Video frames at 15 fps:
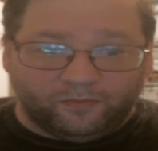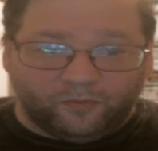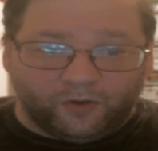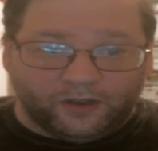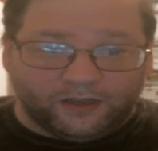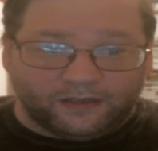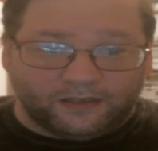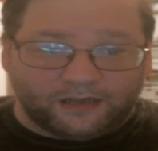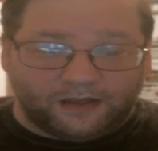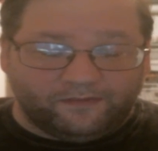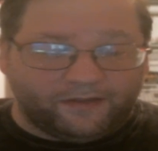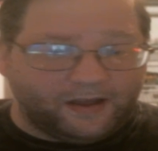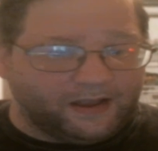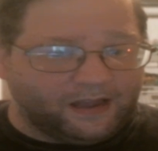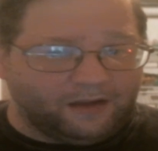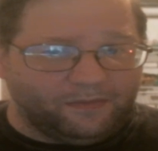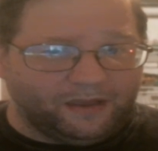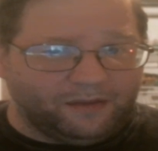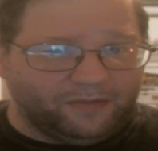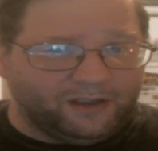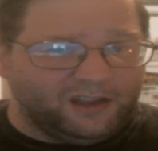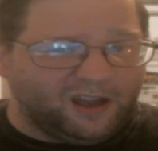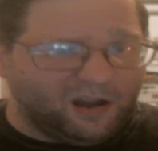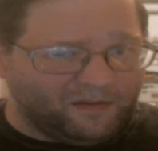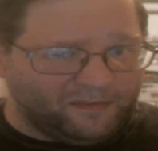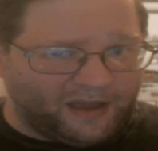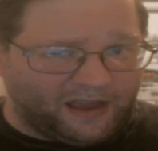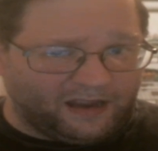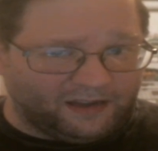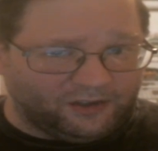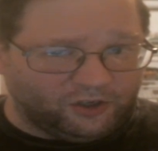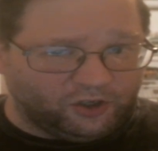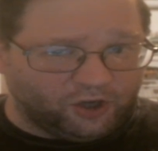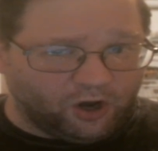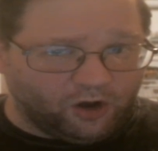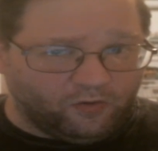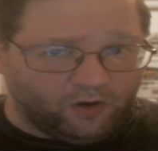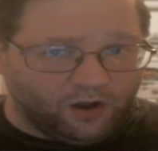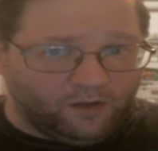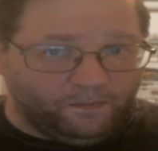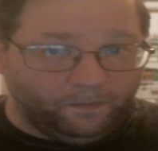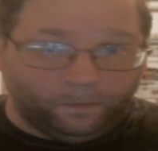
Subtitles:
When sci-fi kind of made a big comeback as a genre.